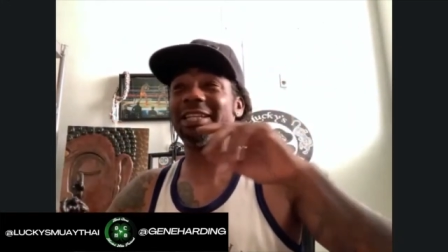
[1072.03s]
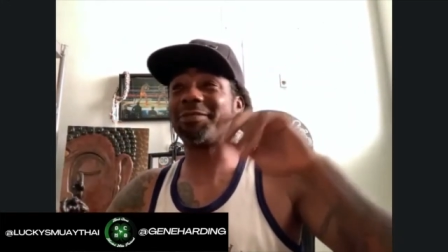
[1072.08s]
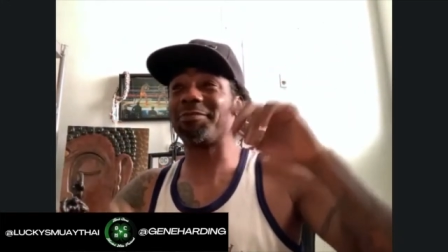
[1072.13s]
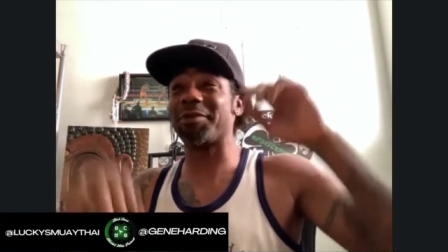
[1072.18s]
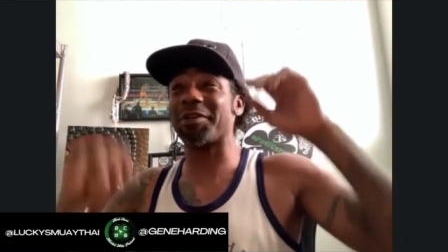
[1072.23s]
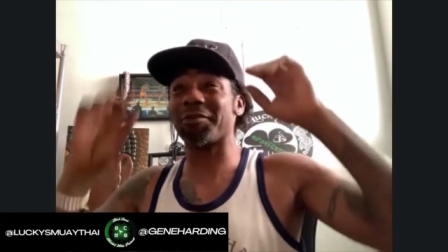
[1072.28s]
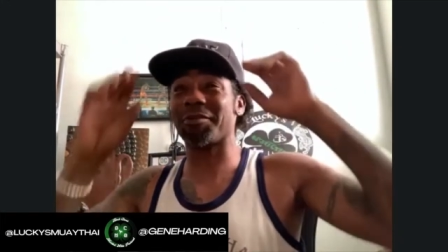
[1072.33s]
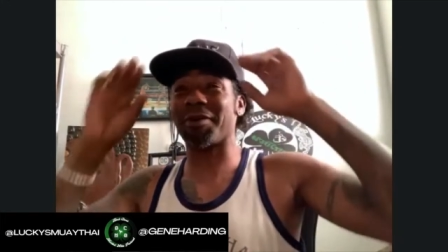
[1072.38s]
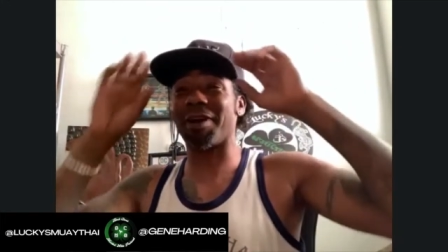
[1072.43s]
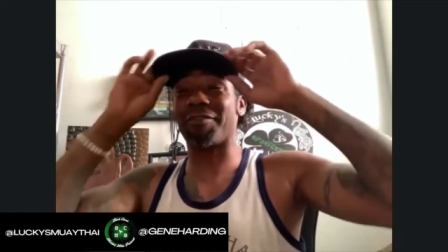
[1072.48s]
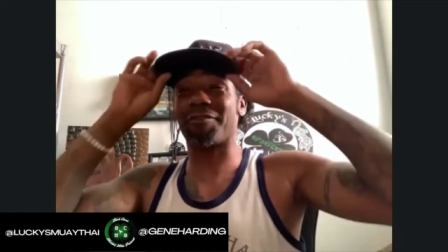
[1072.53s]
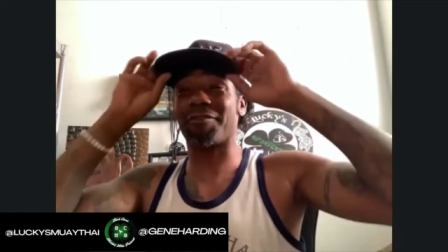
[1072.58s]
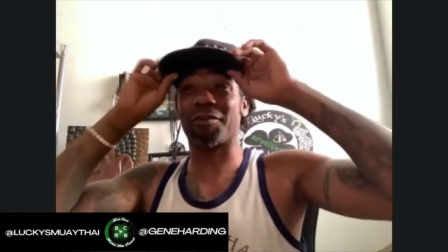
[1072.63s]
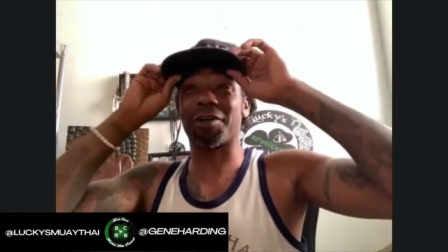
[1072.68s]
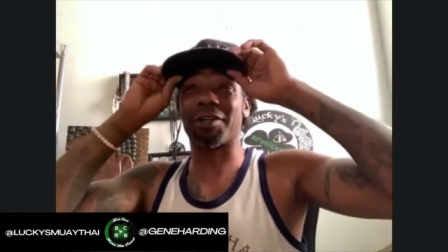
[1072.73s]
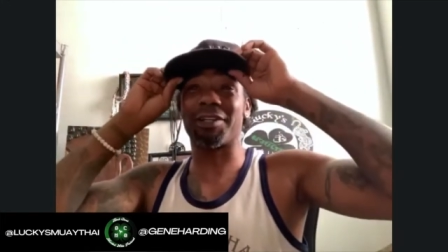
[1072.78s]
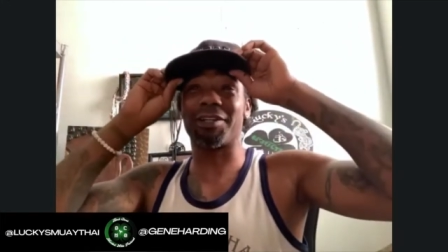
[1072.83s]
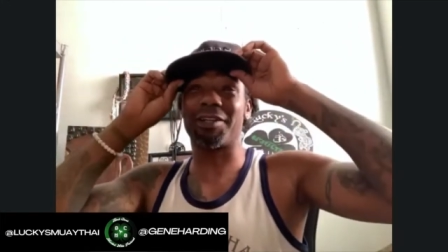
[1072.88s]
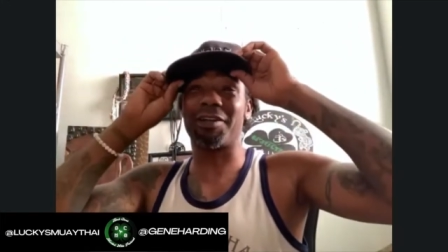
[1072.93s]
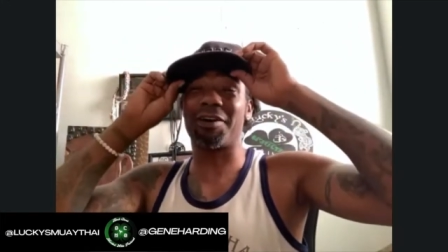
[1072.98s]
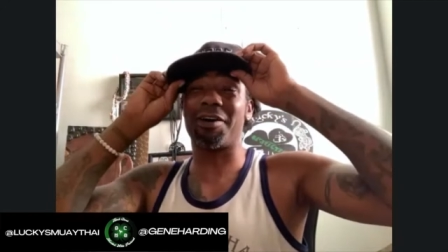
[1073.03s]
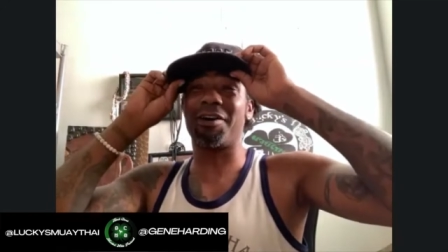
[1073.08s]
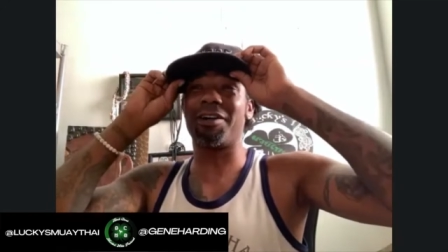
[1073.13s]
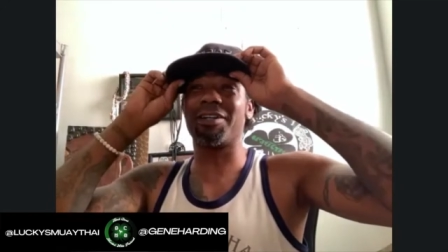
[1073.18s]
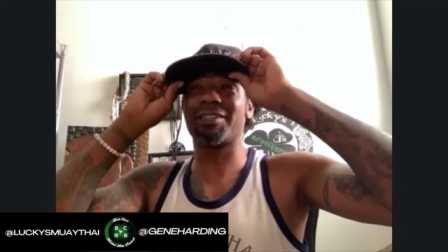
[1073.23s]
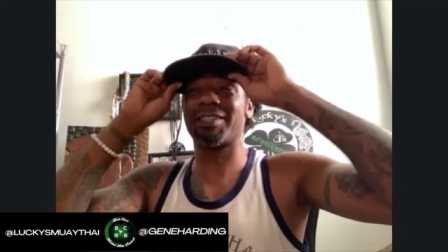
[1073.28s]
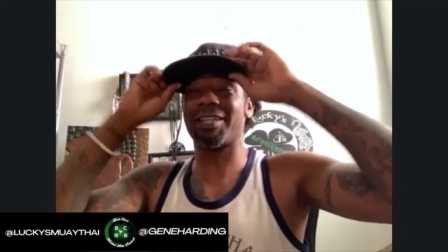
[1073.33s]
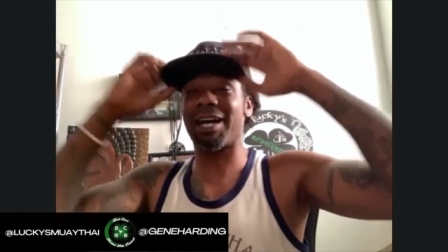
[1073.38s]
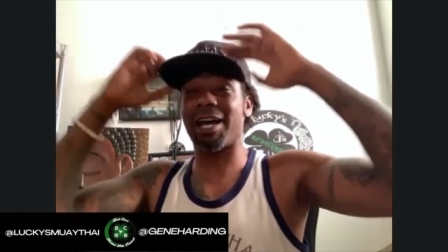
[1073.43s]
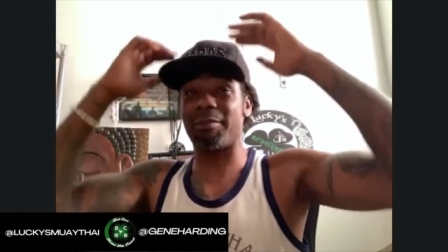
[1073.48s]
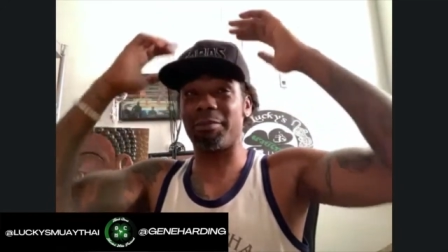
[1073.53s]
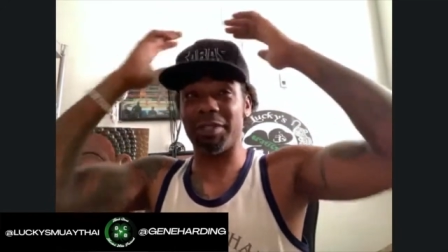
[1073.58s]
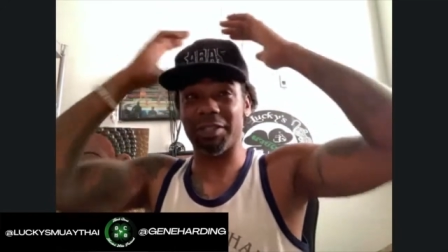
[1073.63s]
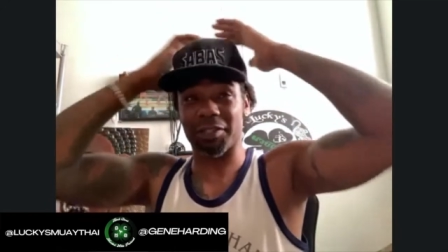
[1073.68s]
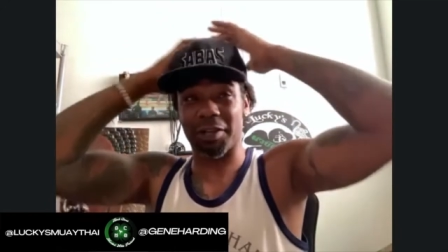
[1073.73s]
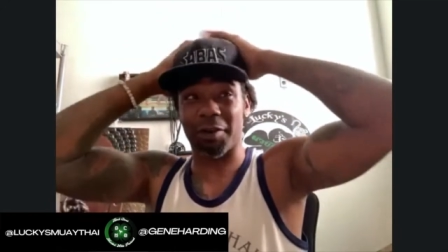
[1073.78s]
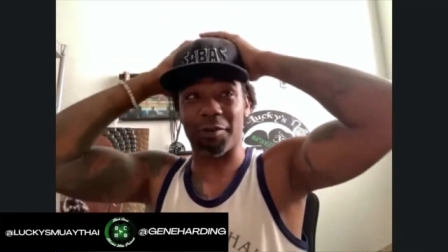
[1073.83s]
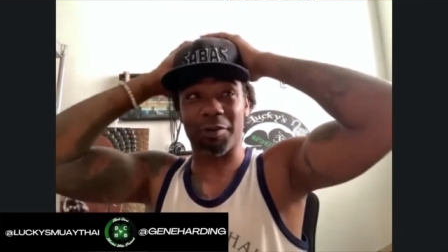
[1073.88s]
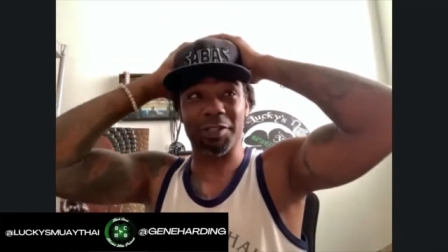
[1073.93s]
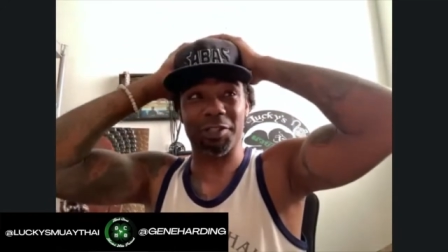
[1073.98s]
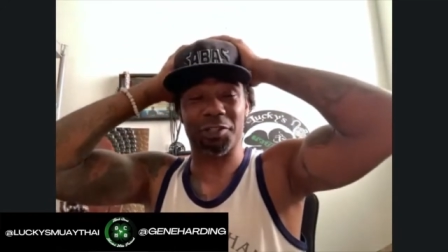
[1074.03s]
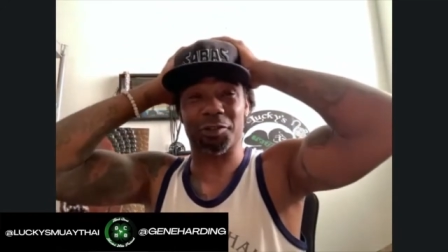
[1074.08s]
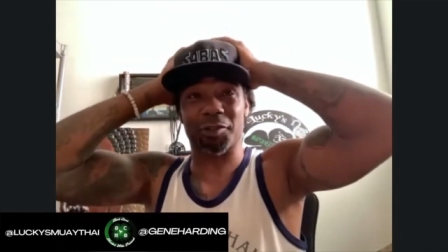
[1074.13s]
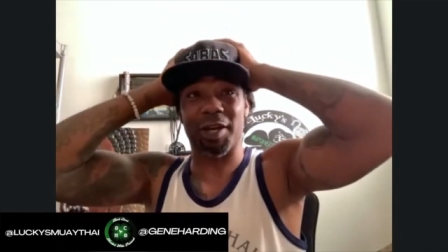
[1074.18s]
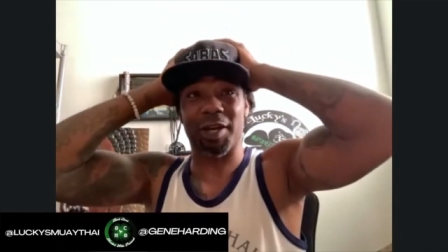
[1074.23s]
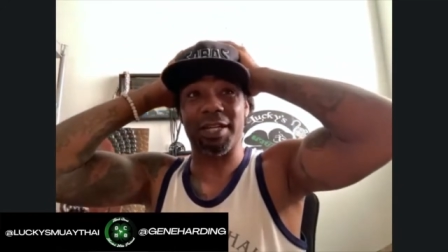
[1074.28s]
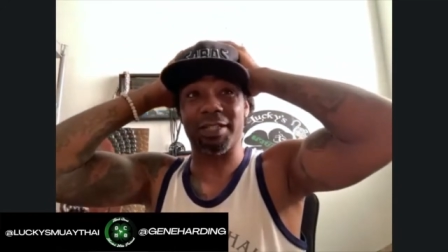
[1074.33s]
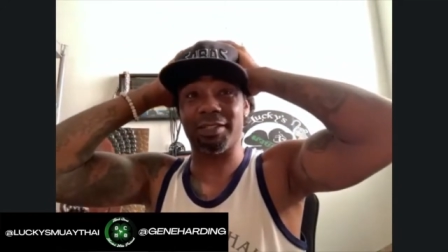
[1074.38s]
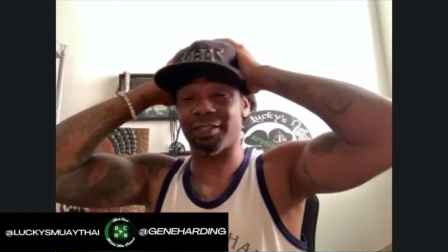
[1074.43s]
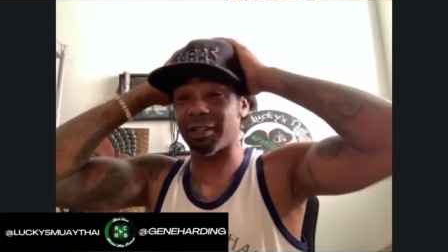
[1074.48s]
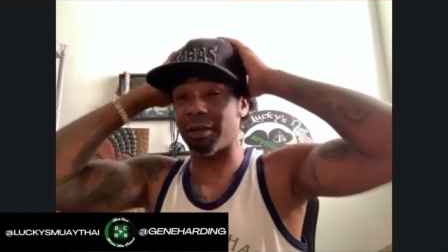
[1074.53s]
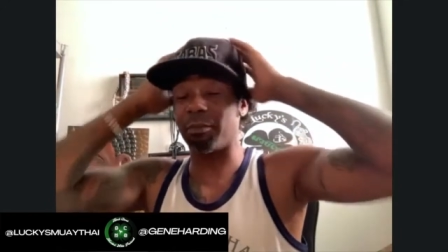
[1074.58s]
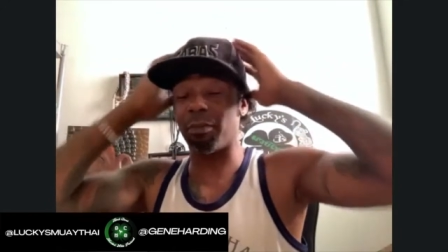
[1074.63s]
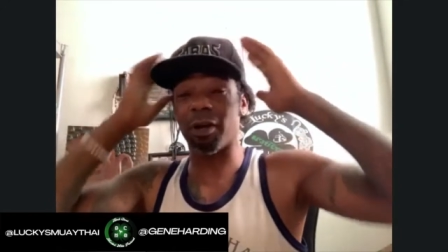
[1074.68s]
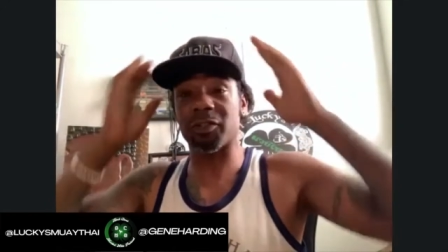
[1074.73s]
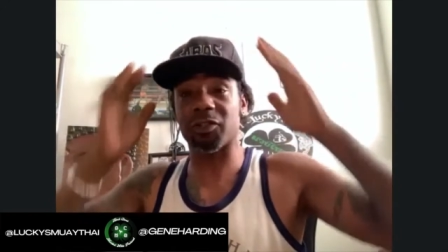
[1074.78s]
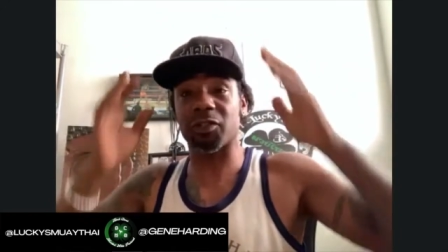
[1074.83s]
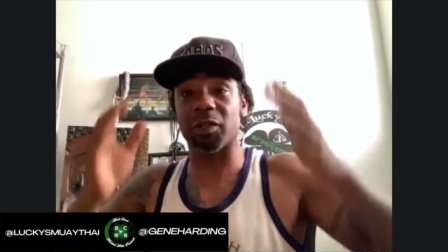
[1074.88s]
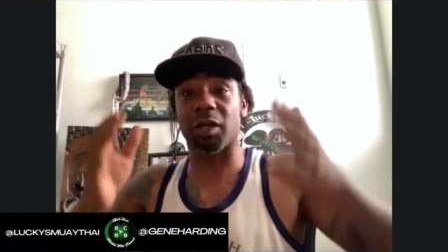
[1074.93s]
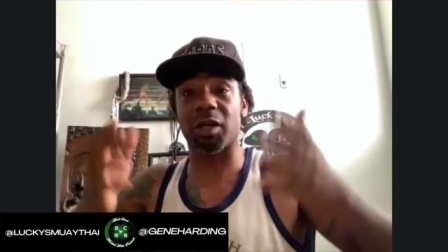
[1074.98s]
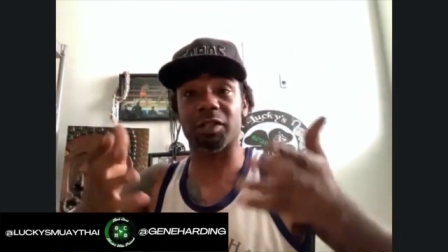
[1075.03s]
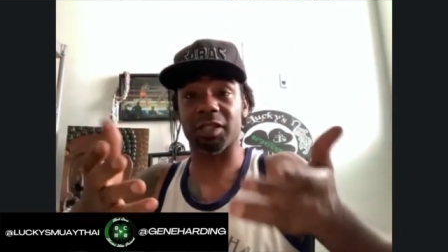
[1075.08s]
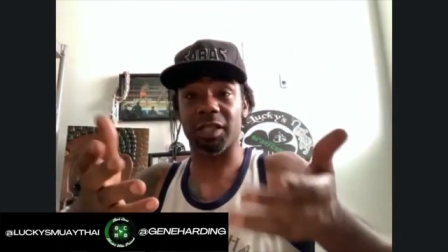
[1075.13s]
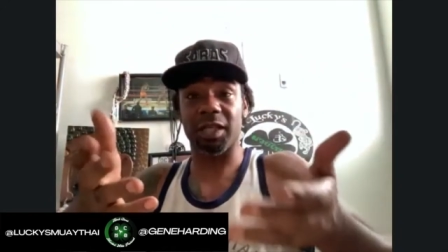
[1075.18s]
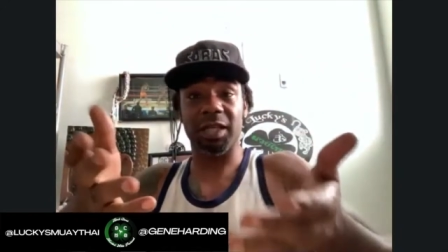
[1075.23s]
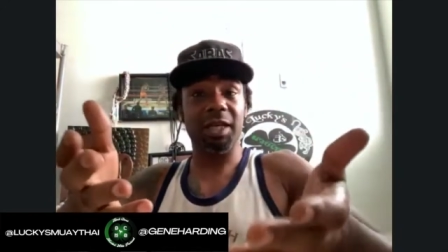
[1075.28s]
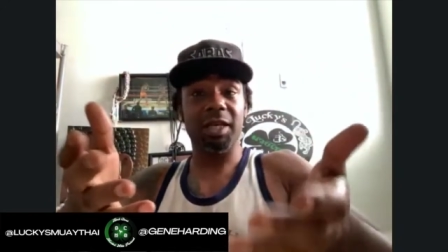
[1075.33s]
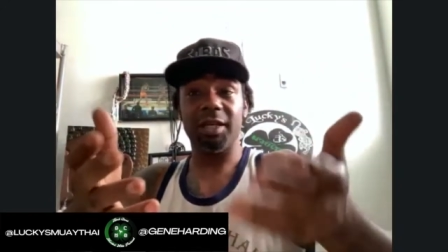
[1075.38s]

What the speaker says: he's been around for a long time. He's always trained some martial arts.